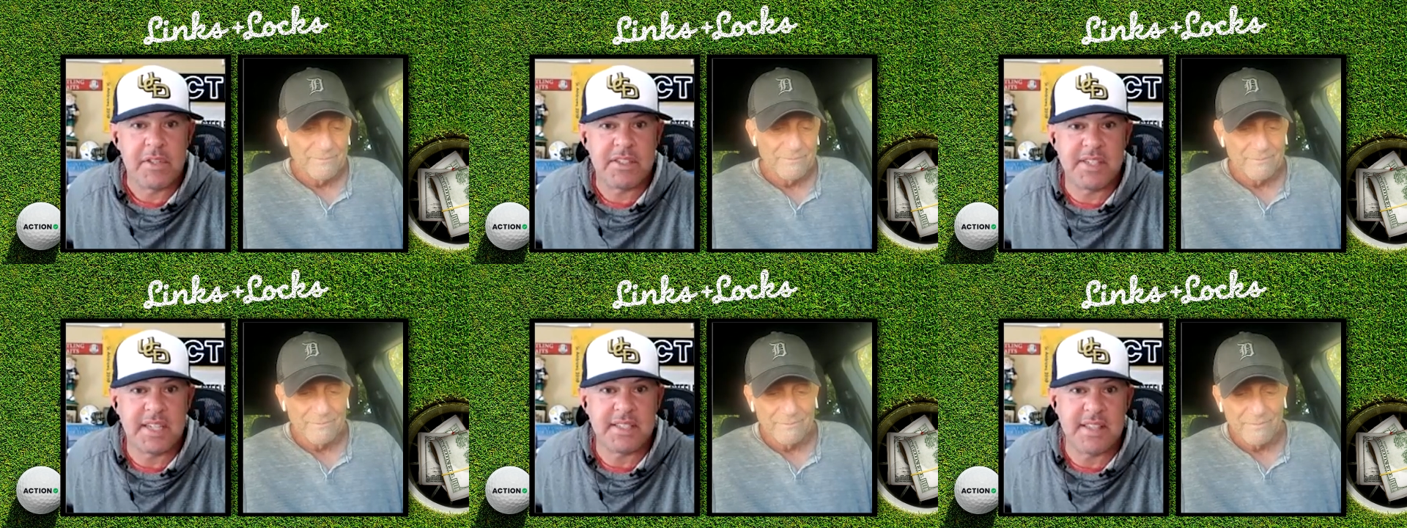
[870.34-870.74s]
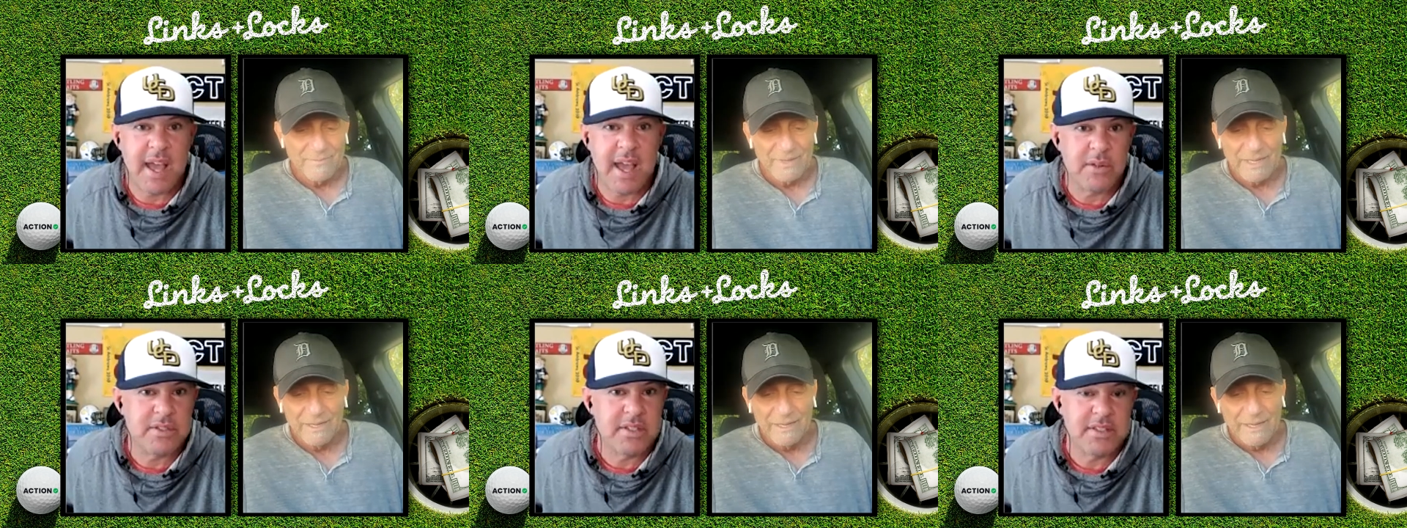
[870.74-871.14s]
Speaker 1: the
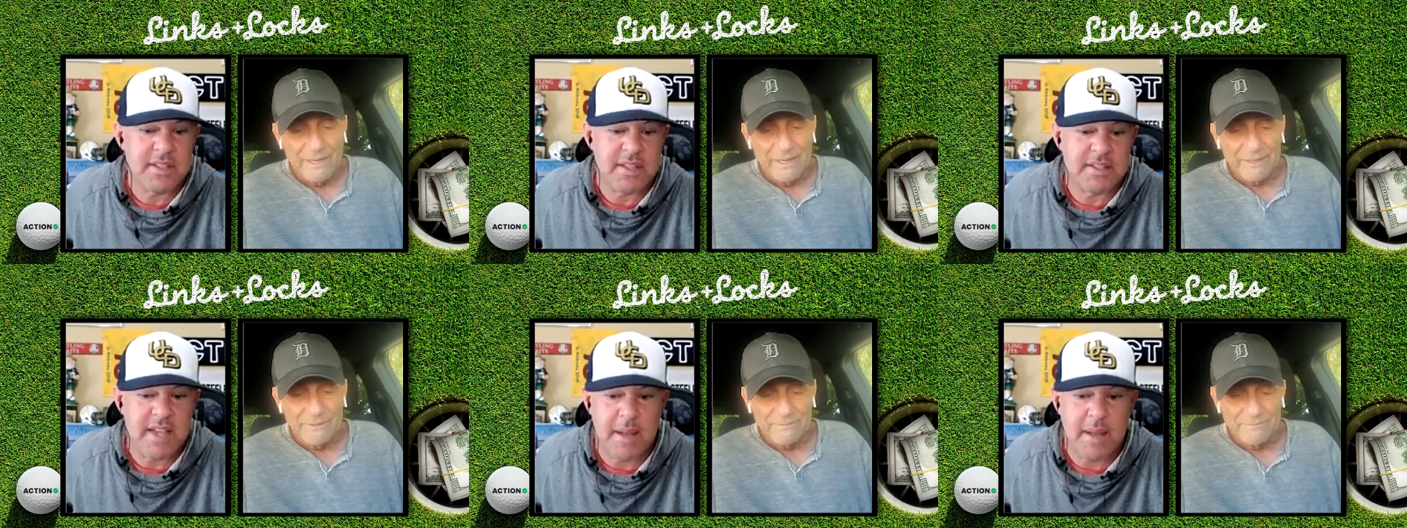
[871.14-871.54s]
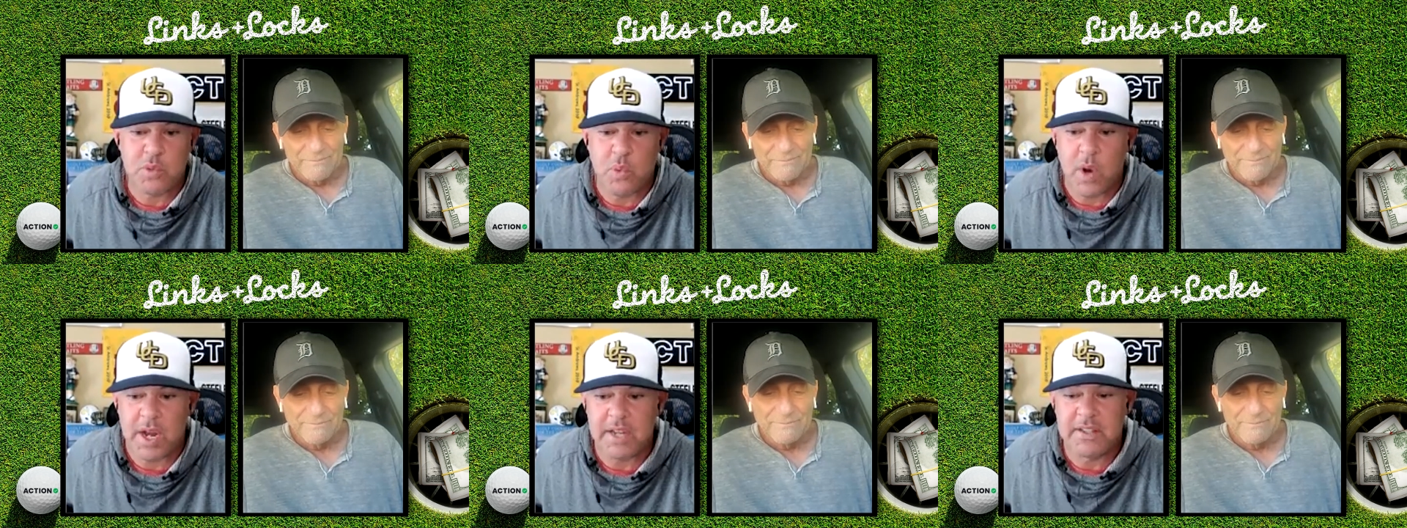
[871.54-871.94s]
6,000s in the
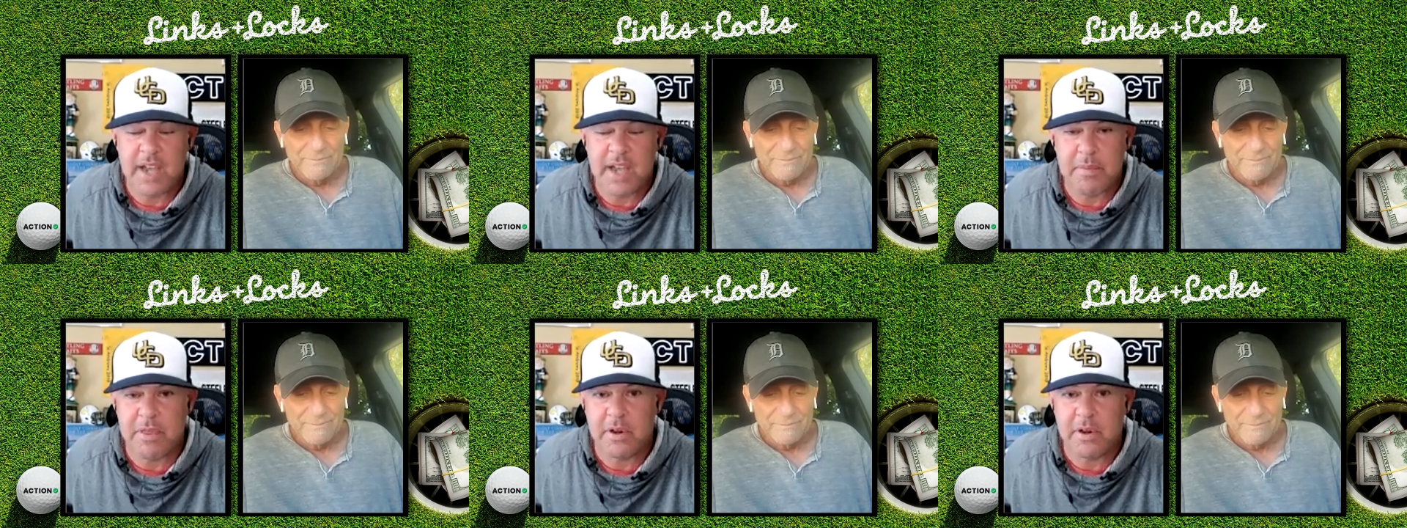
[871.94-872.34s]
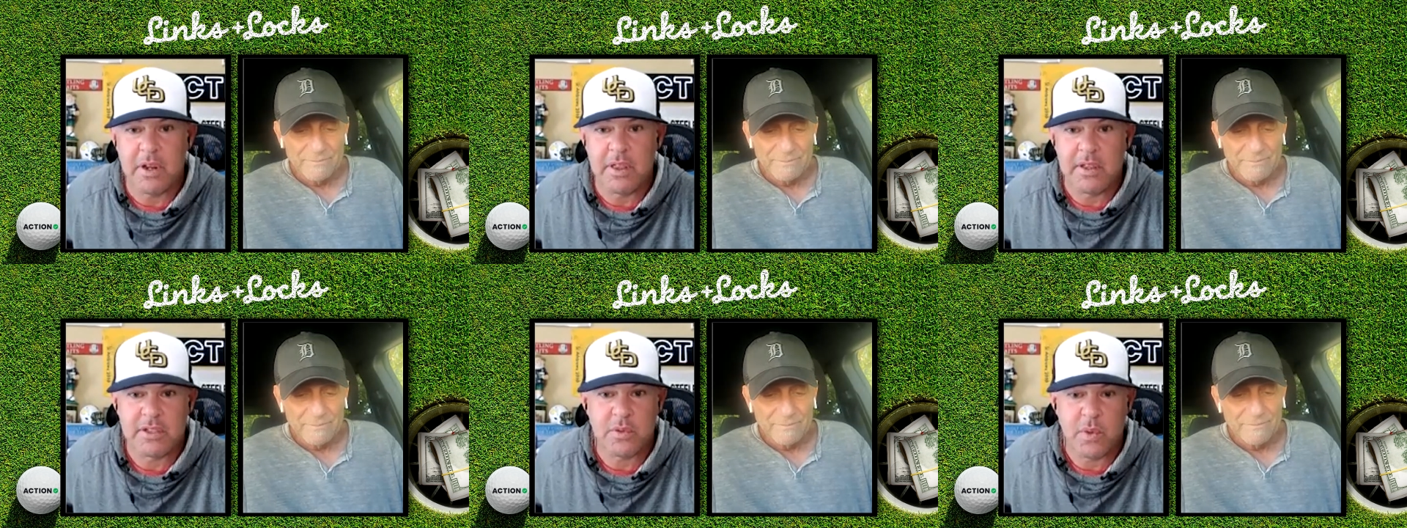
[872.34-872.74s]
top 20, top
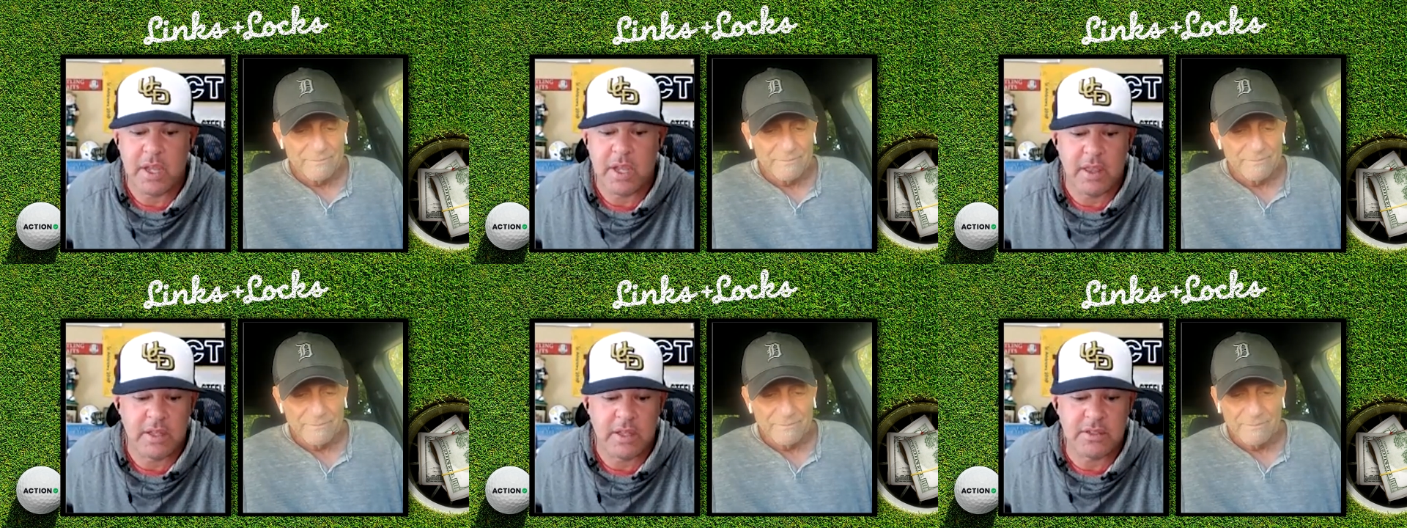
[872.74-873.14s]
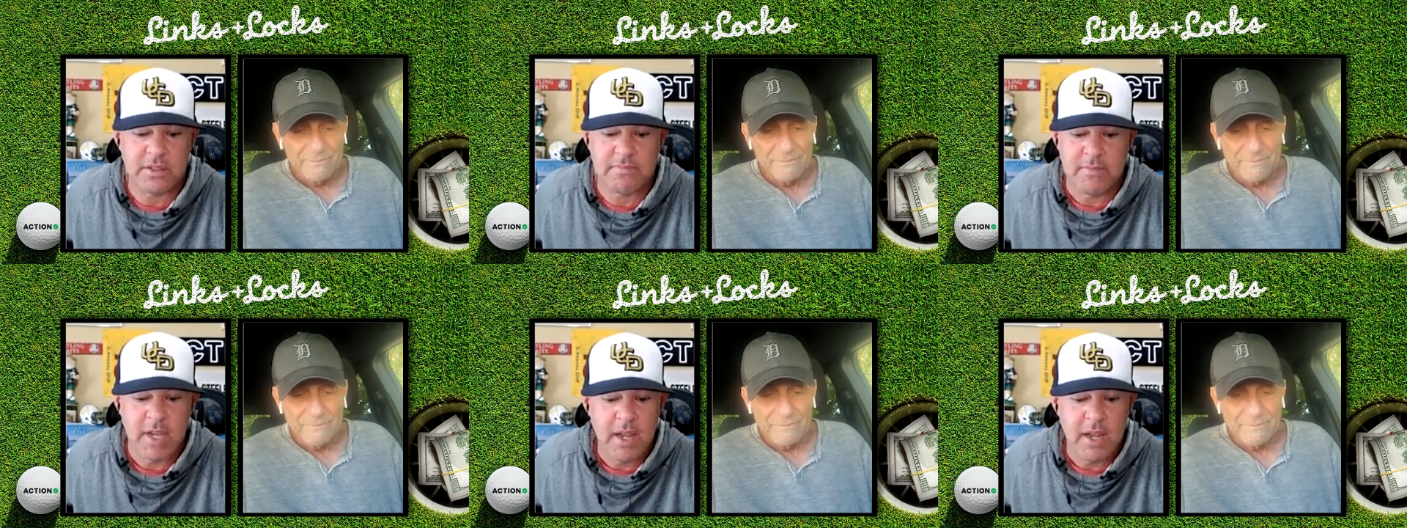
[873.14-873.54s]
30 this week,
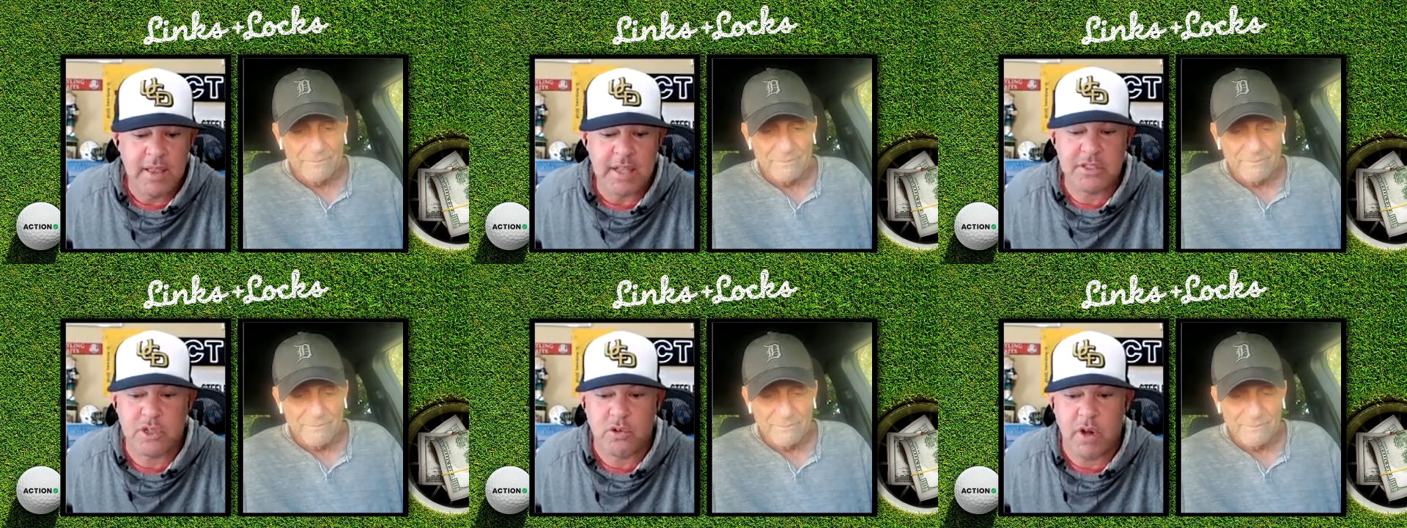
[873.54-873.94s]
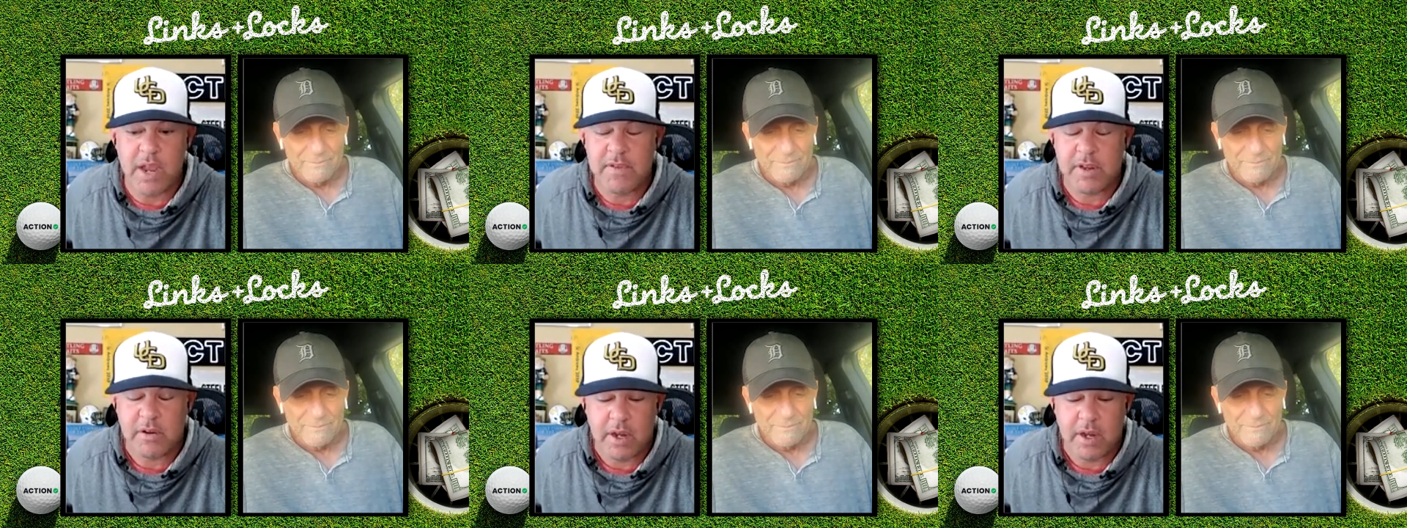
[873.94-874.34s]
that's that's
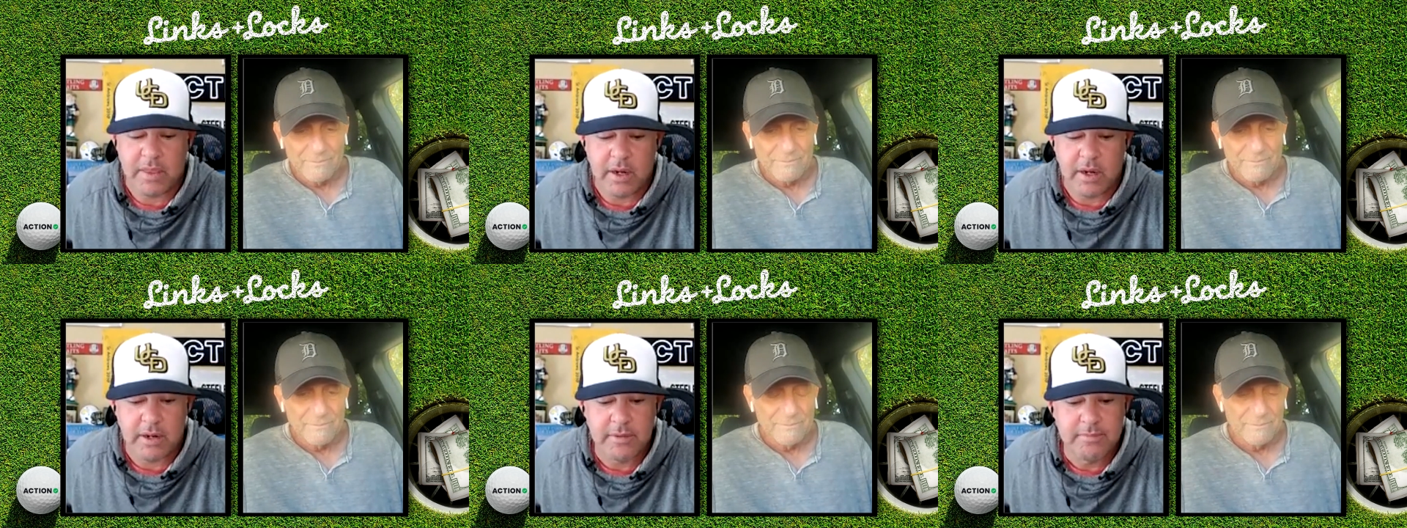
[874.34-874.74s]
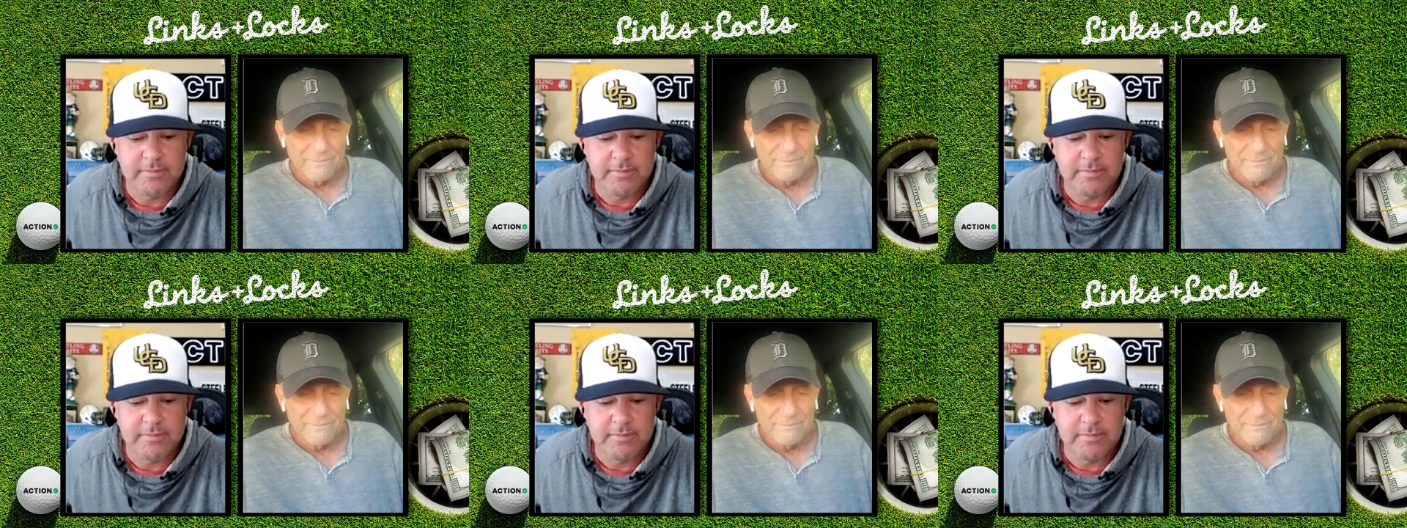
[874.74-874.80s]
gravy right there.